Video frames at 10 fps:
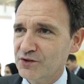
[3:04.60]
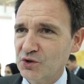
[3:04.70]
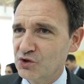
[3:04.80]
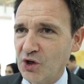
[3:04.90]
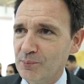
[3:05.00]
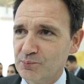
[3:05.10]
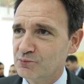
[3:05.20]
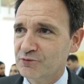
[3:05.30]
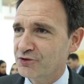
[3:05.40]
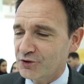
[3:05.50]
of the top
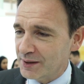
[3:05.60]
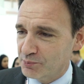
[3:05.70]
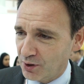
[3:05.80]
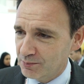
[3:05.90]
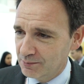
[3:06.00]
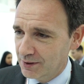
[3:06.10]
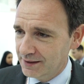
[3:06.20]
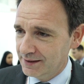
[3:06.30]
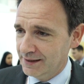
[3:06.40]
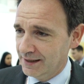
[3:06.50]
three,
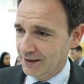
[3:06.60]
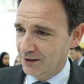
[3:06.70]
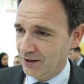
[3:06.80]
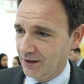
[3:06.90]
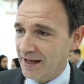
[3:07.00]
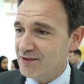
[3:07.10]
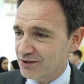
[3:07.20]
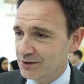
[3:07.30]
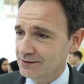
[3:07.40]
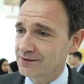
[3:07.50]
probably,
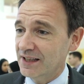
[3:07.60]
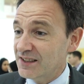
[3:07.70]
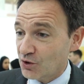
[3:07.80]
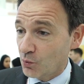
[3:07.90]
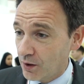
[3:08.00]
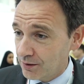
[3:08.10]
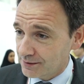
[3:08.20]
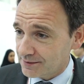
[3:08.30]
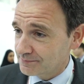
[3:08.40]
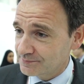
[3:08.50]
events in the
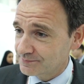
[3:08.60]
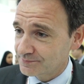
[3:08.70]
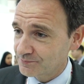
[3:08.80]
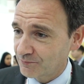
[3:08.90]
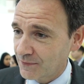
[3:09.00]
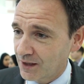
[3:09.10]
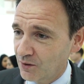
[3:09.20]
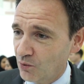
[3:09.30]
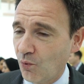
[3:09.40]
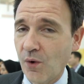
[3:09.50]
world
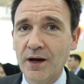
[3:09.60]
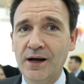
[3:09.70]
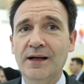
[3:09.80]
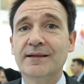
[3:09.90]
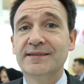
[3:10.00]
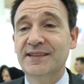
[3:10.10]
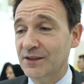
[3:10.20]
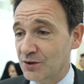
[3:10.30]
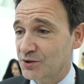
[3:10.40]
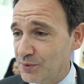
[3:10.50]
where
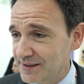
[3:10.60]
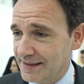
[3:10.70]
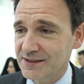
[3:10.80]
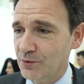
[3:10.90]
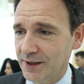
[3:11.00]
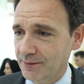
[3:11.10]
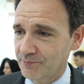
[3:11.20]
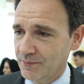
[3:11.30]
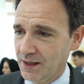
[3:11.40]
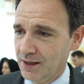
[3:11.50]
the industry is gathering.
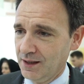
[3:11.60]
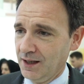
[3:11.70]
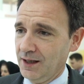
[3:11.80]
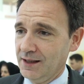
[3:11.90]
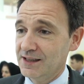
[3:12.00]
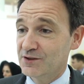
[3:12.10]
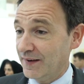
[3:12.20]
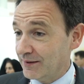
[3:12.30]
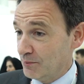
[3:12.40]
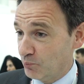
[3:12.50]
It's
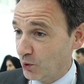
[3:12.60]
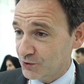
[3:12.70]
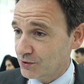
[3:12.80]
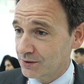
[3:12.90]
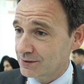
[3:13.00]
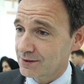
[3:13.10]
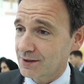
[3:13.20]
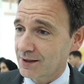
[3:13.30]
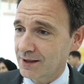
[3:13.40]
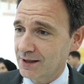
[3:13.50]
very important
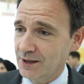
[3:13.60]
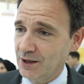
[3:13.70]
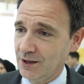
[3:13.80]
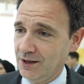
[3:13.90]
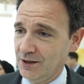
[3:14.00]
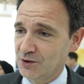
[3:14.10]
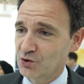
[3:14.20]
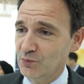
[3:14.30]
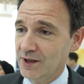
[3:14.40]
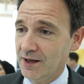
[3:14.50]

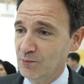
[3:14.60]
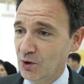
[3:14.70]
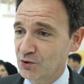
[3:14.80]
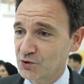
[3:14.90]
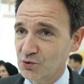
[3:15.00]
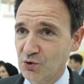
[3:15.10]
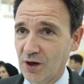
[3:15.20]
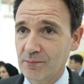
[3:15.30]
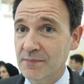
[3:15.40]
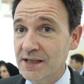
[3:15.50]
to be able
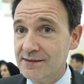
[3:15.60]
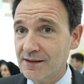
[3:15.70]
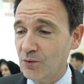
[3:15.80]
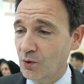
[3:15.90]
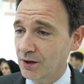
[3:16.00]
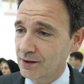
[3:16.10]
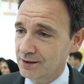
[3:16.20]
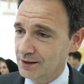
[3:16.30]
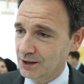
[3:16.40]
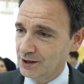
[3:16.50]
to meet
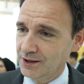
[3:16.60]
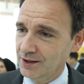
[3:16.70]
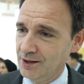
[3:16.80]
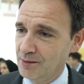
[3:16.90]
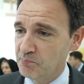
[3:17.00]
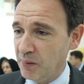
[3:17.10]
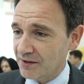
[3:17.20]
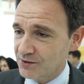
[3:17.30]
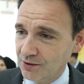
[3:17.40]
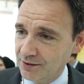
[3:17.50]
our
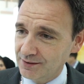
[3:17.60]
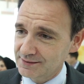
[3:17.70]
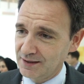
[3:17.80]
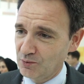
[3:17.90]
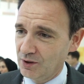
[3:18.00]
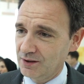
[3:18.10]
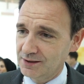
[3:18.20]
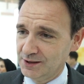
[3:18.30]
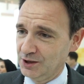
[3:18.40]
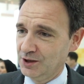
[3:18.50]
partners,
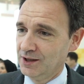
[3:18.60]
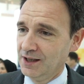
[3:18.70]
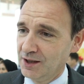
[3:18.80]
our